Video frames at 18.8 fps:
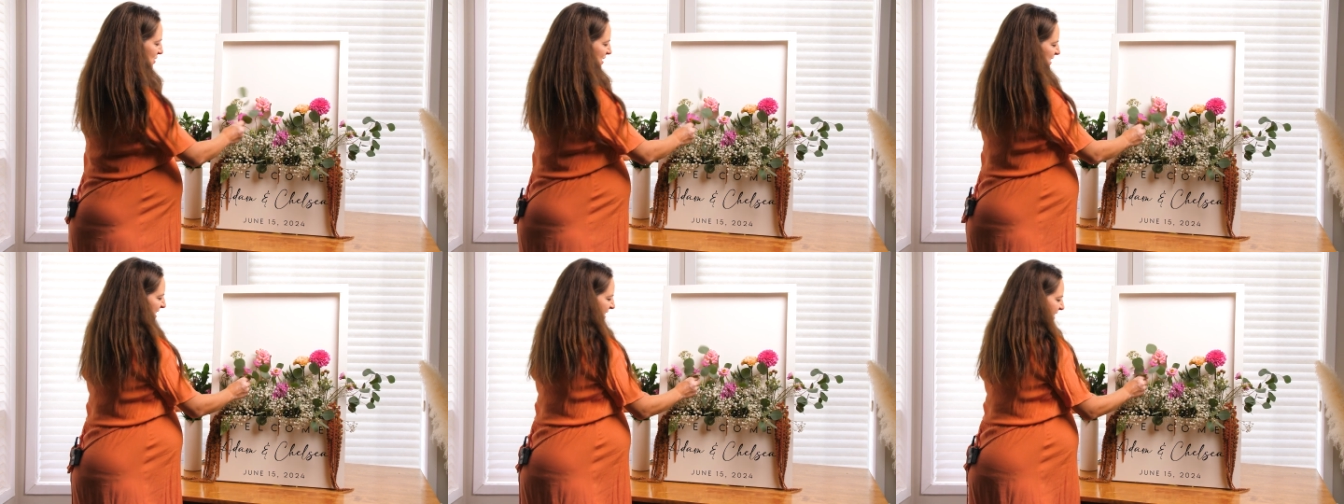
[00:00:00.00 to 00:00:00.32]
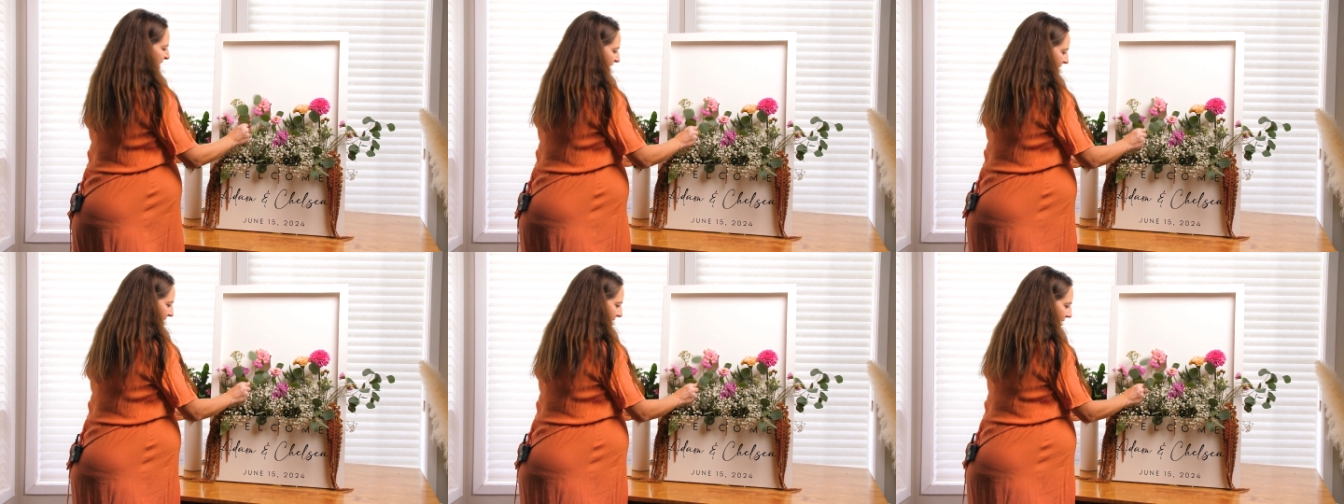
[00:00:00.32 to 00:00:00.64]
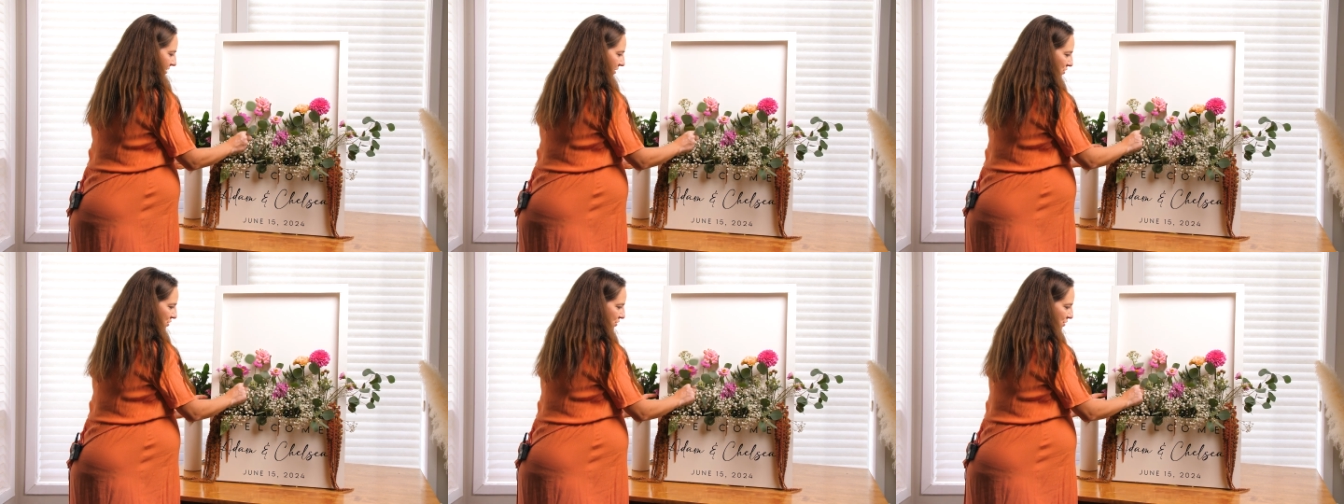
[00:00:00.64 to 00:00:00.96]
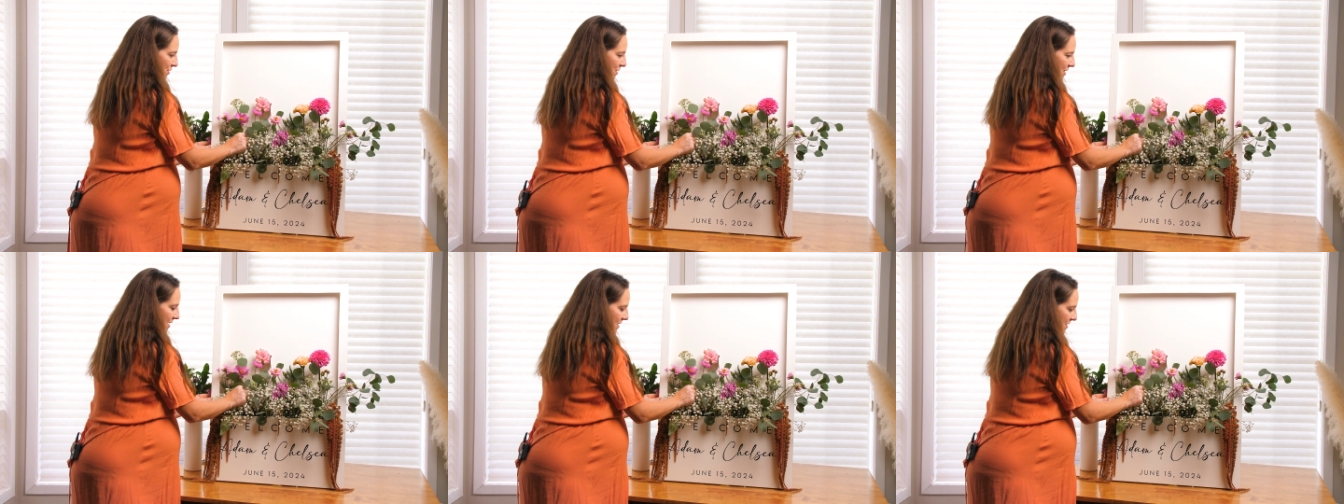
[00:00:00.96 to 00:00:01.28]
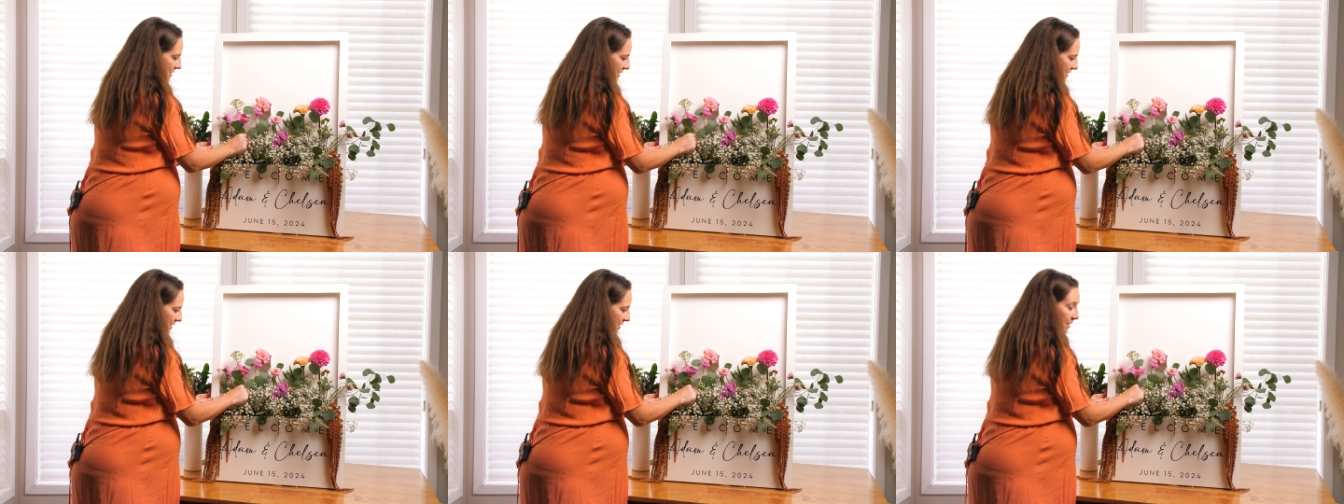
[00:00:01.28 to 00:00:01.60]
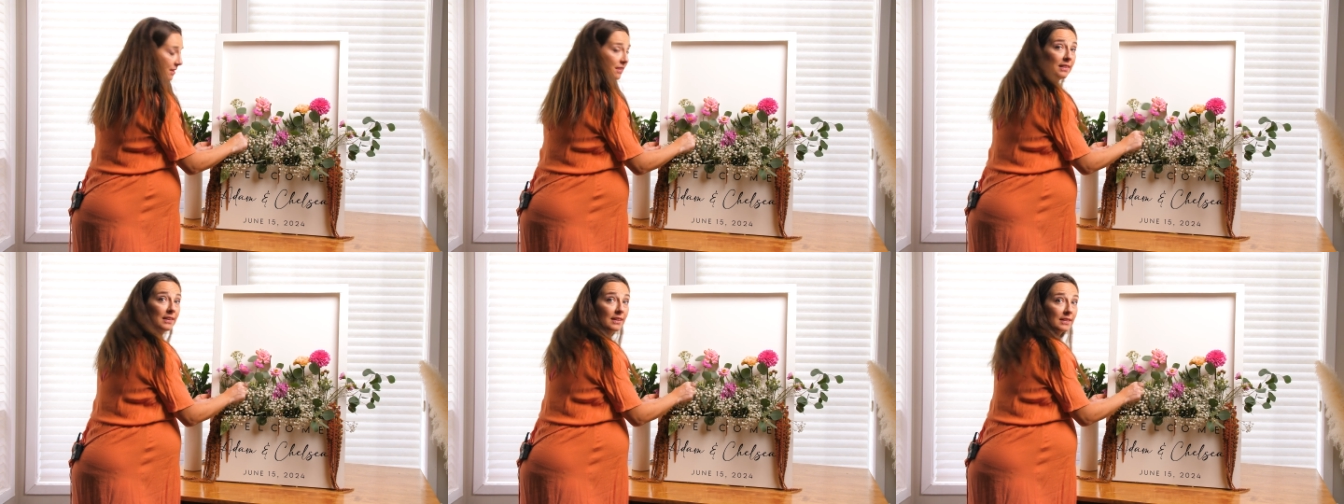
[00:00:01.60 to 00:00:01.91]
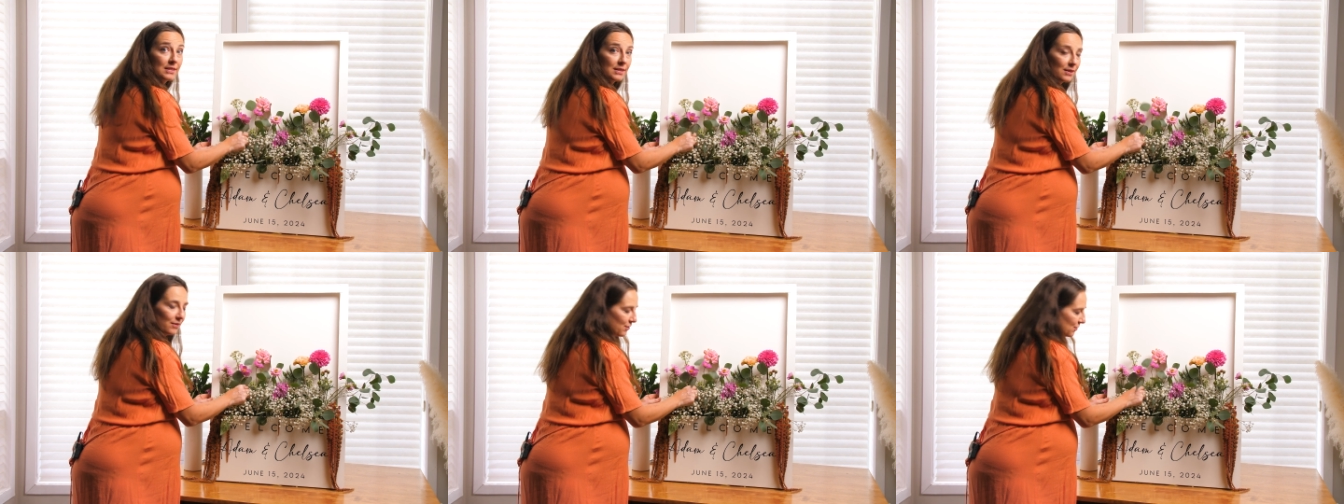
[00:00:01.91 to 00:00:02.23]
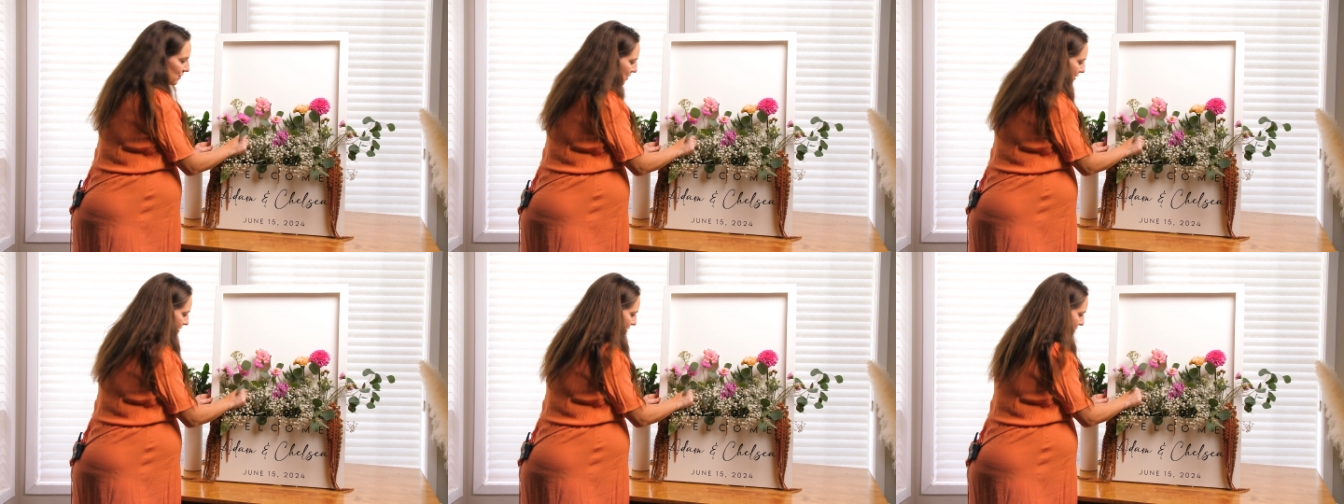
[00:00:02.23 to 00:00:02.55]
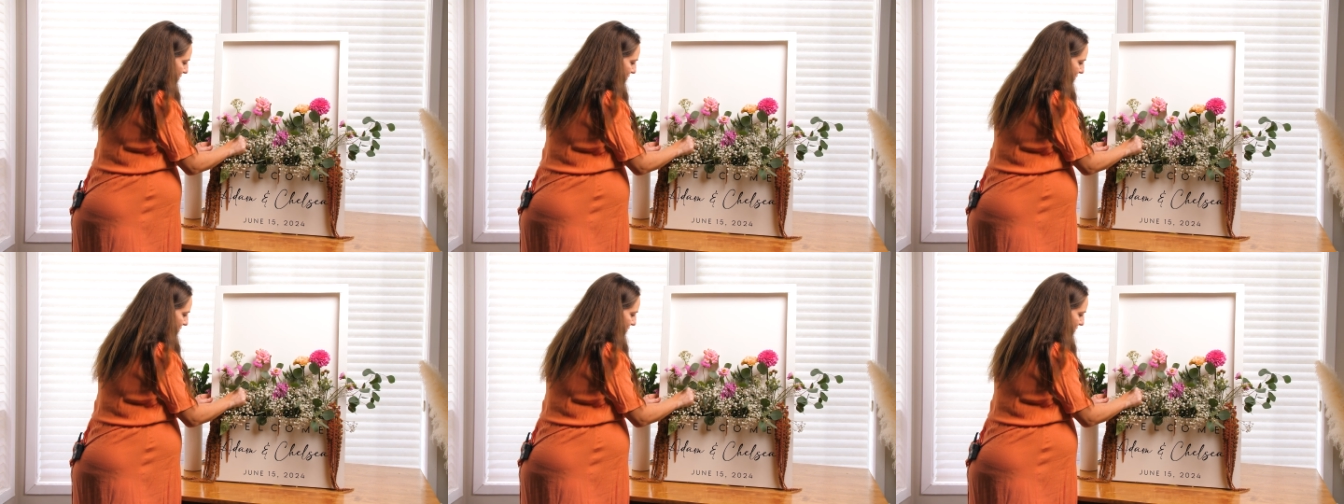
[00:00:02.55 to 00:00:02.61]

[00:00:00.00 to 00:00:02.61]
just like the texture that the silver dollar